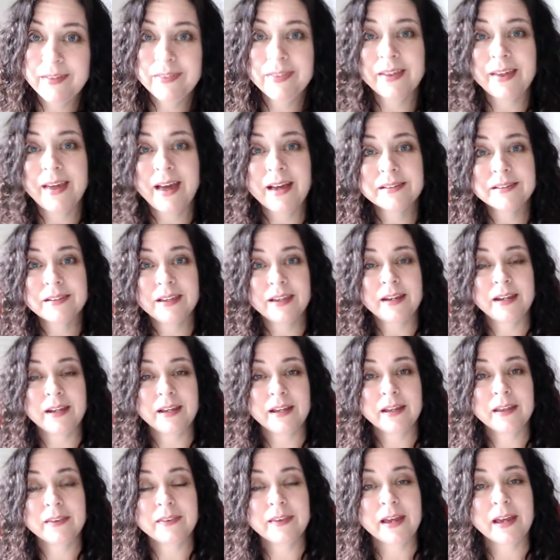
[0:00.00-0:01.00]
The
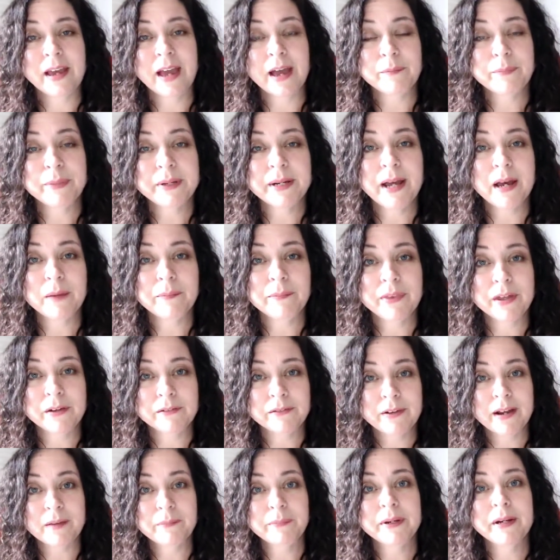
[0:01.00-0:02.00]
gaslighting, they amp it up, they
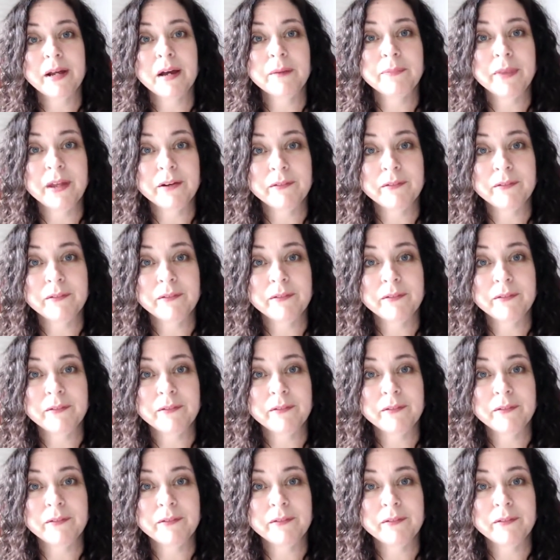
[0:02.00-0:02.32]
ramp it up,